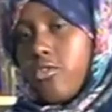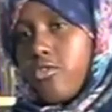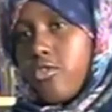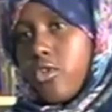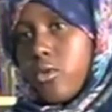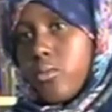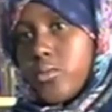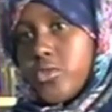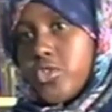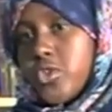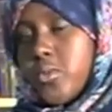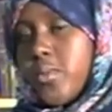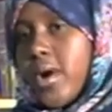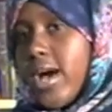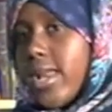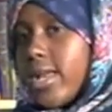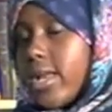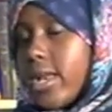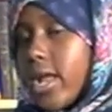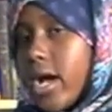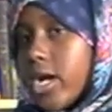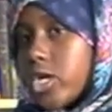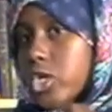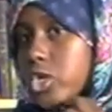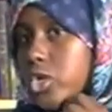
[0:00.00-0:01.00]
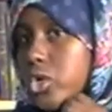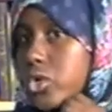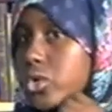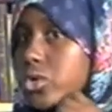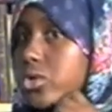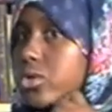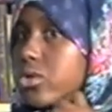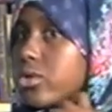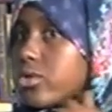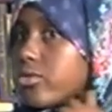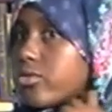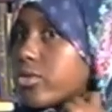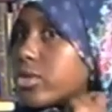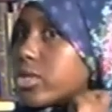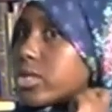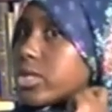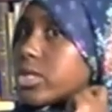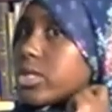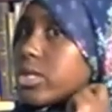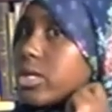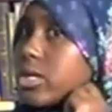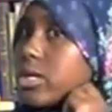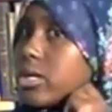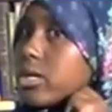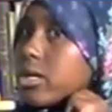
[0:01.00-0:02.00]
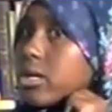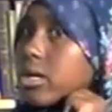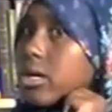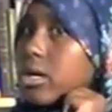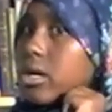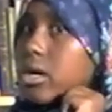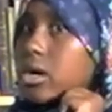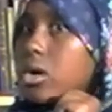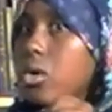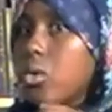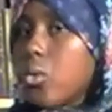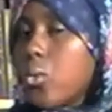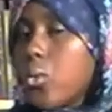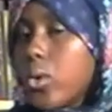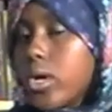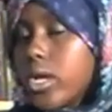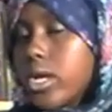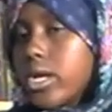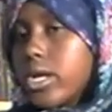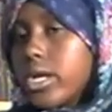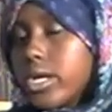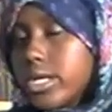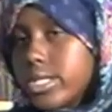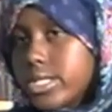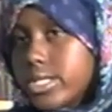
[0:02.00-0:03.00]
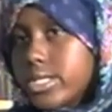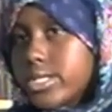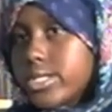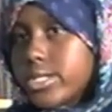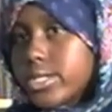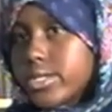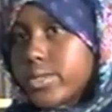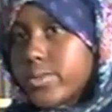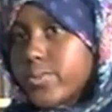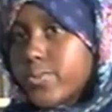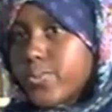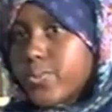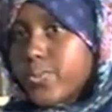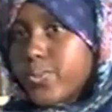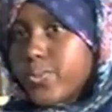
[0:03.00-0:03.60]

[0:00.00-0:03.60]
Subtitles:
from Somali National University when it existed.